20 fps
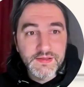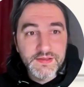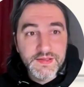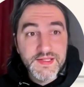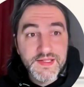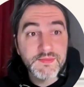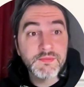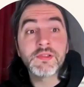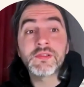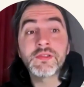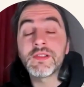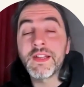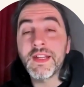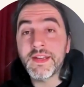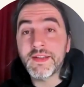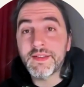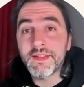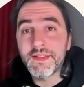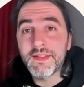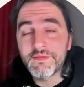Similar
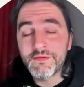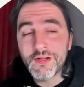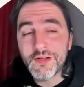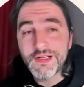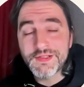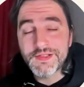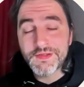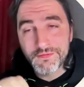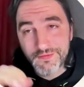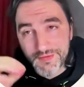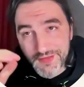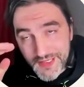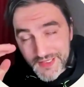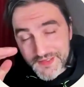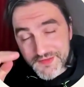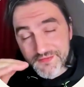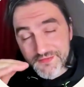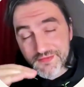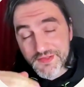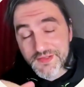length, right? So the
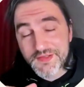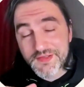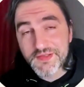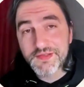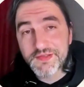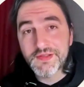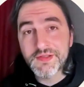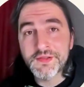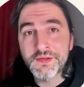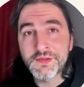answers,